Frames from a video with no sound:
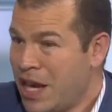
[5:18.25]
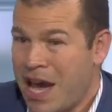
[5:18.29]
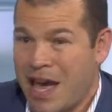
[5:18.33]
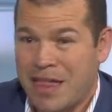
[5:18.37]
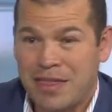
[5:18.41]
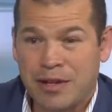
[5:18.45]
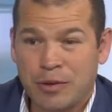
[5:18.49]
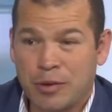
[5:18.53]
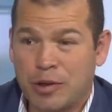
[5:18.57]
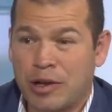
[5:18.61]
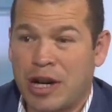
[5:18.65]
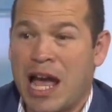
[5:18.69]

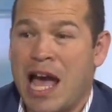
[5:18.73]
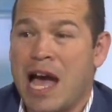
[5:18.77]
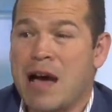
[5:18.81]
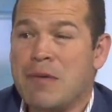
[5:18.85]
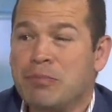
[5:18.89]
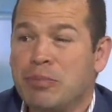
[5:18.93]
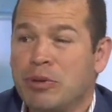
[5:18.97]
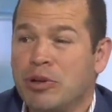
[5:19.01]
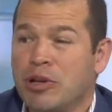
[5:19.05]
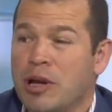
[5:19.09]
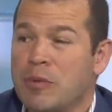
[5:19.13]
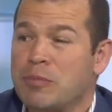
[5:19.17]
And there were
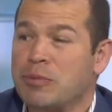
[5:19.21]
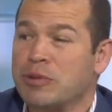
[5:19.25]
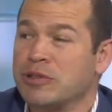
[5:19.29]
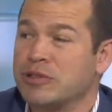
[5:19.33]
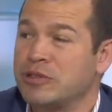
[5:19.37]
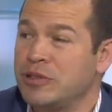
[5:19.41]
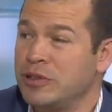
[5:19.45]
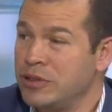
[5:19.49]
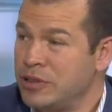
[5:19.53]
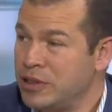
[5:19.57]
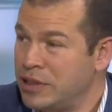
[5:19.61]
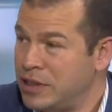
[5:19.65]
ample
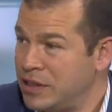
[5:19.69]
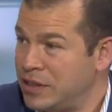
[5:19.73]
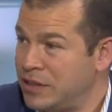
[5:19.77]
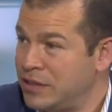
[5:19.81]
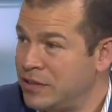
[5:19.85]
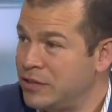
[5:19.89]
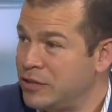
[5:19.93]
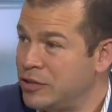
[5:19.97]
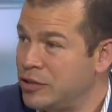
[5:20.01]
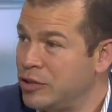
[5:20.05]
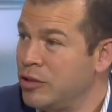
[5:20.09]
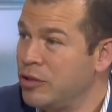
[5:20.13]

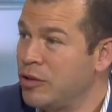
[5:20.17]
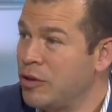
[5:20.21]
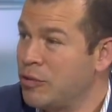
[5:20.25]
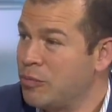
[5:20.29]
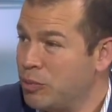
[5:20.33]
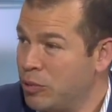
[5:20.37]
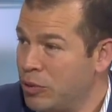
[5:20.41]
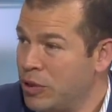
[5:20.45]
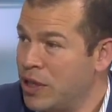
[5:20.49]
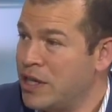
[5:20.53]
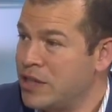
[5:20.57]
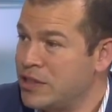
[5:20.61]
opportunities to
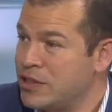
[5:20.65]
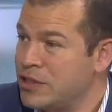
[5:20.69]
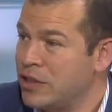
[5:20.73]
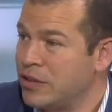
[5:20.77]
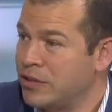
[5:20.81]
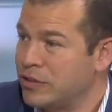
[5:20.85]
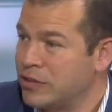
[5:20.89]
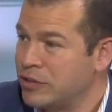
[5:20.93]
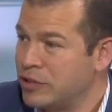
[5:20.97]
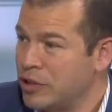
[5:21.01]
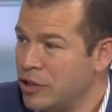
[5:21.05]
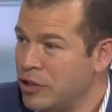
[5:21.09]
play
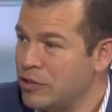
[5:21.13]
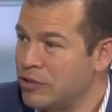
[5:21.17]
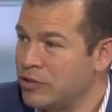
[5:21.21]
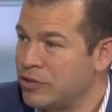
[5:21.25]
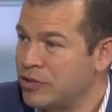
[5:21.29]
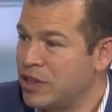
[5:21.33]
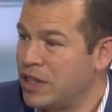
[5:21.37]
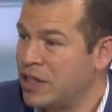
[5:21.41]
John Stones,